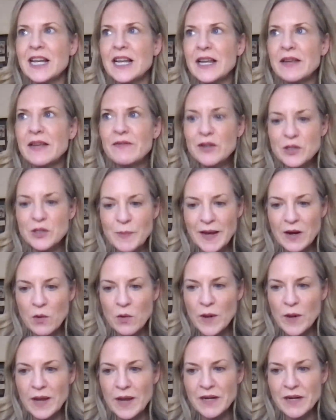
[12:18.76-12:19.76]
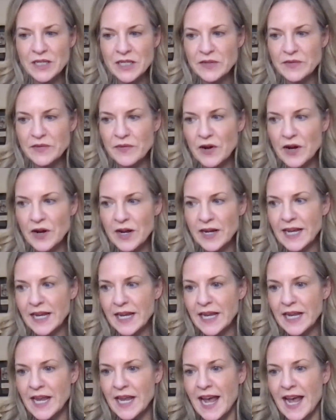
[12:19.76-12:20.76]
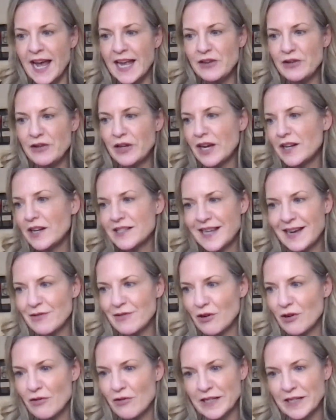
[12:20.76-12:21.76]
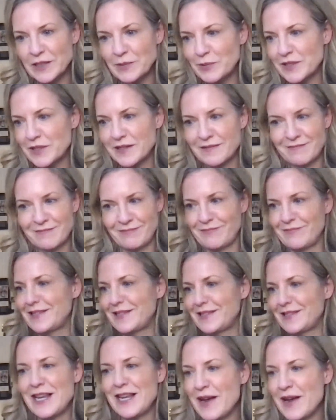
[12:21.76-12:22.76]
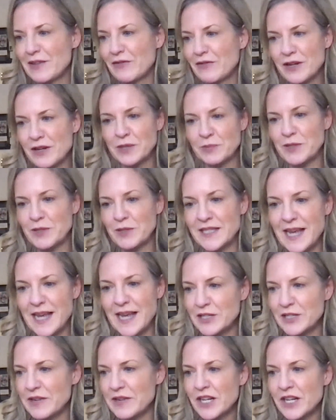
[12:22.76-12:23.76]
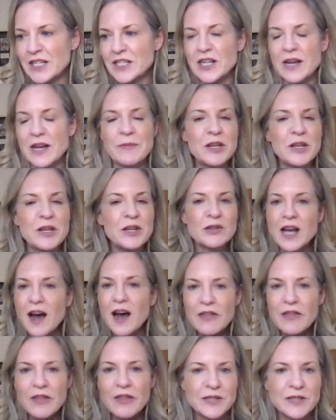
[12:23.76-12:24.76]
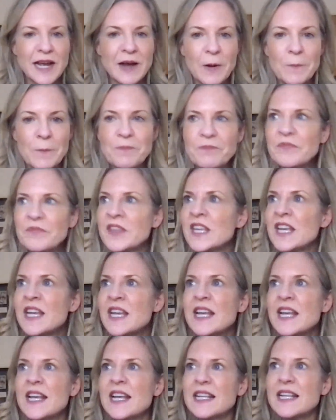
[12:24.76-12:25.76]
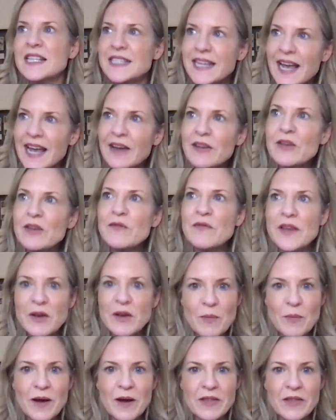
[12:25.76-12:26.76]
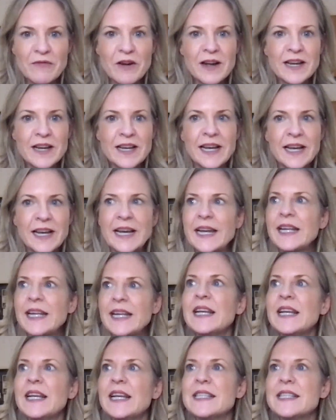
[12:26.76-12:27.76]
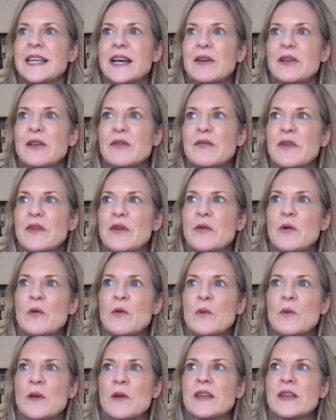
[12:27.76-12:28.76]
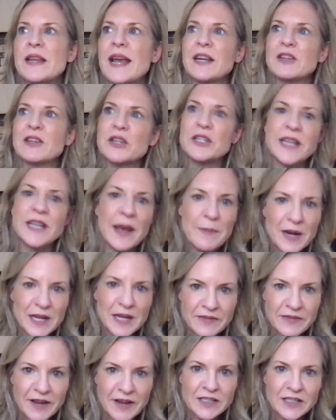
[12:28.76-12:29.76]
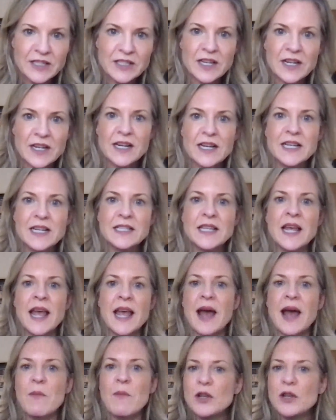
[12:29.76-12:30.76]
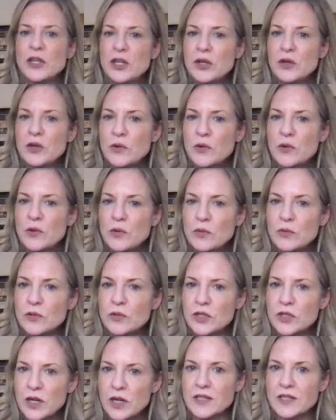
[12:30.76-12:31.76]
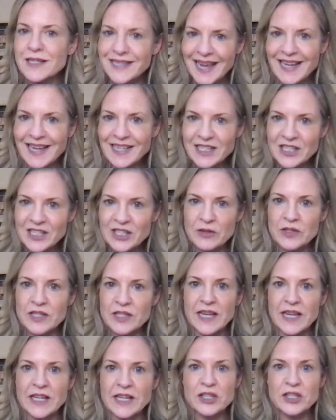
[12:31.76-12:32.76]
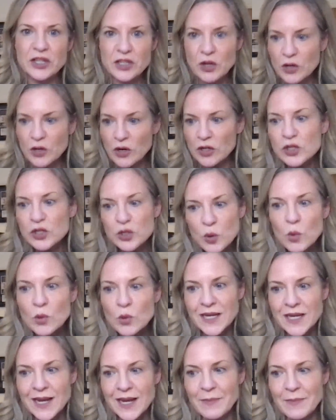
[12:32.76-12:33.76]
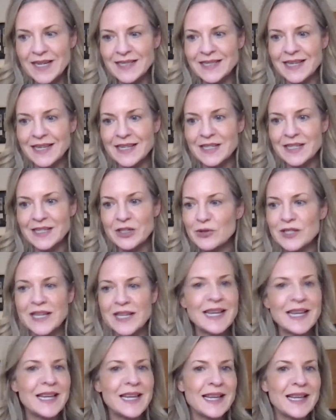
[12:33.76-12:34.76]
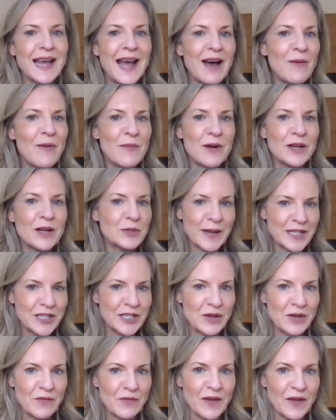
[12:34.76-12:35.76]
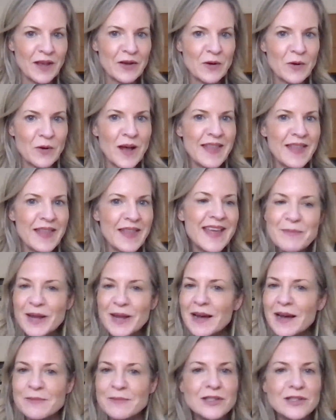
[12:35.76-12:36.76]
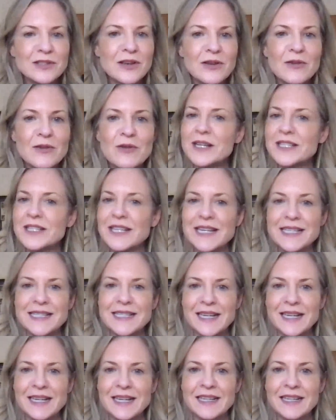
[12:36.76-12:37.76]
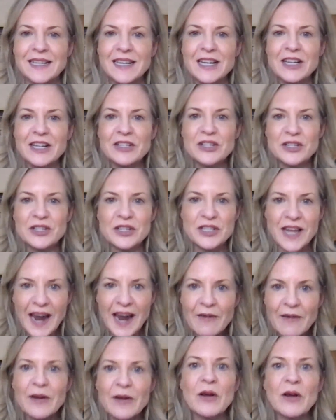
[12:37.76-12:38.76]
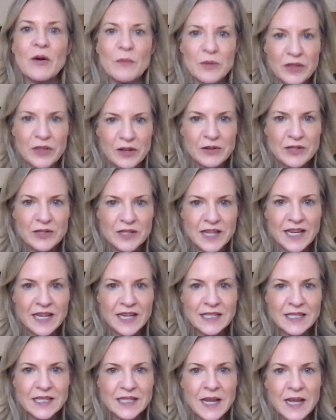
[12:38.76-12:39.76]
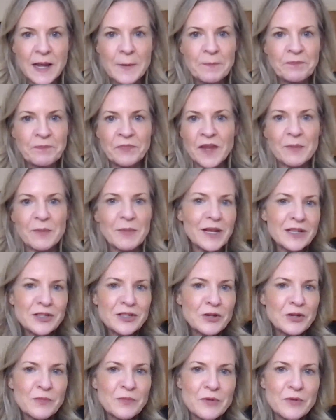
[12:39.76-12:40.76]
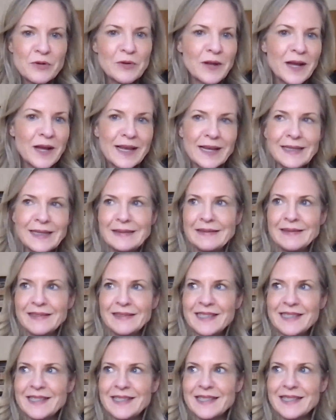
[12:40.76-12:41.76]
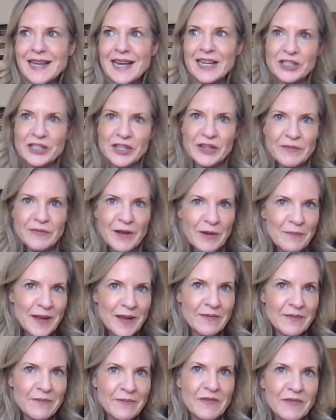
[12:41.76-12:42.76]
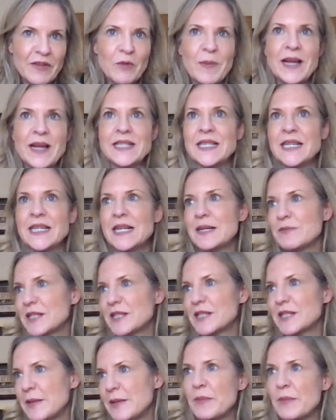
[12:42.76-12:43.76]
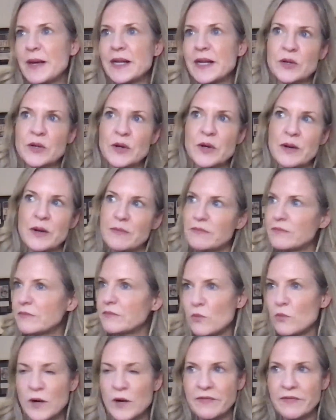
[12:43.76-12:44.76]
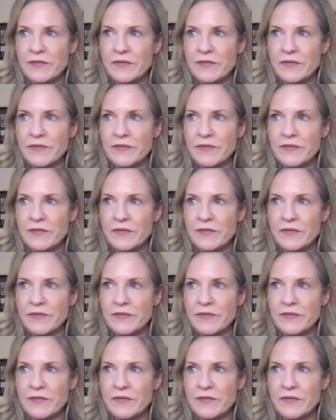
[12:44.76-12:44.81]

like if you spent a week Monday to Friday and you cut out crisps, say you had crisps and sandwich every lunchtime, and you just cut those out. See how you feel by the Friday. See how you feel with an extra 10 minutes of exercise. And when you start to test those things just on a short-term basis, you'll see how much better you feel. And then it becomes so much easier to just carry on with those things, because you're like, oh, this has actually made me feel better. I'm sleeping better. I'm